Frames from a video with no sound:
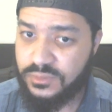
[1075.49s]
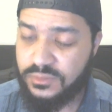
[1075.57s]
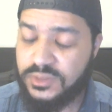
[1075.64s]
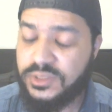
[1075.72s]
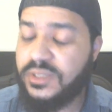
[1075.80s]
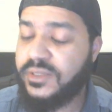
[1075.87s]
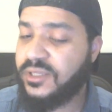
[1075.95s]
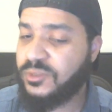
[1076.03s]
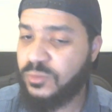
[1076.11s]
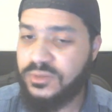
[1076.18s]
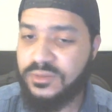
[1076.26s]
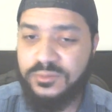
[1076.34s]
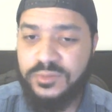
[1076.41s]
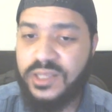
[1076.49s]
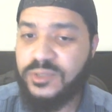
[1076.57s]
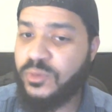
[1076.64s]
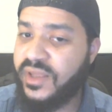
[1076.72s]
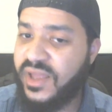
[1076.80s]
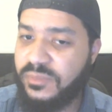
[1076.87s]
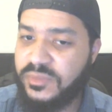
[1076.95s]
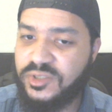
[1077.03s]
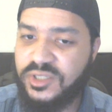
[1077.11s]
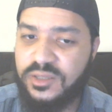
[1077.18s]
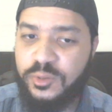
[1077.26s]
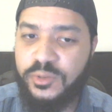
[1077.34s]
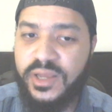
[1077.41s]
See, that's what happened,
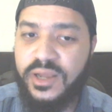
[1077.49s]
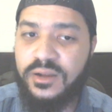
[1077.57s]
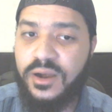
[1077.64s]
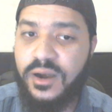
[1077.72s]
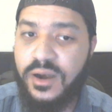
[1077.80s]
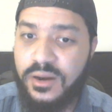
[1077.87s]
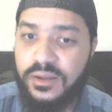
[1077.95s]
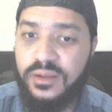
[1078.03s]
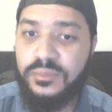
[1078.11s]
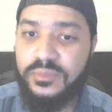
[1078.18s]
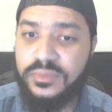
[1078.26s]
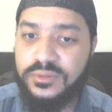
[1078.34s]
J-Lo. You got caught up.